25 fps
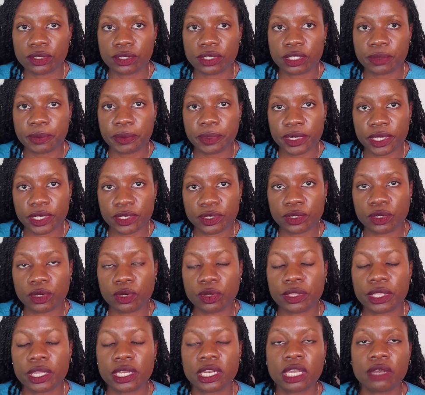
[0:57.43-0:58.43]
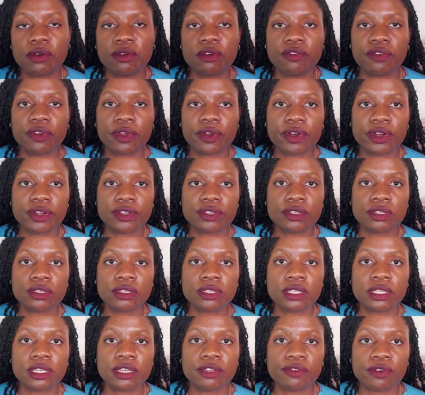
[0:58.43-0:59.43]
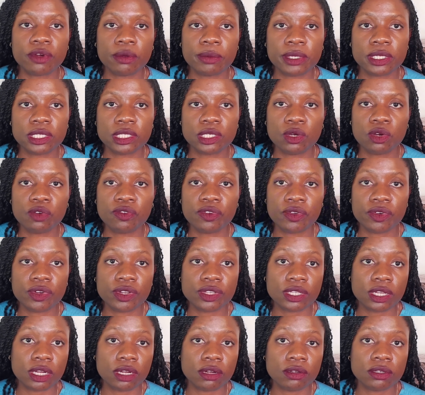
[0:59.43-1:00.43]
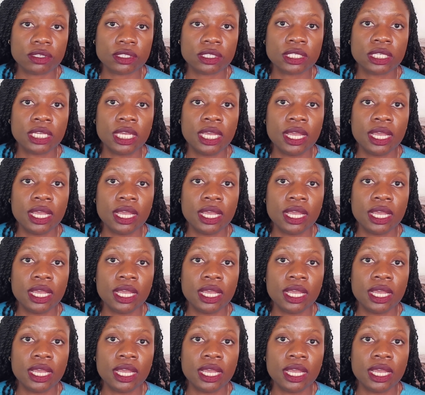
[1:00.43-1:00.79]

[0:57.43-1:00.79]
It's important to know that Cavovarus deformity often results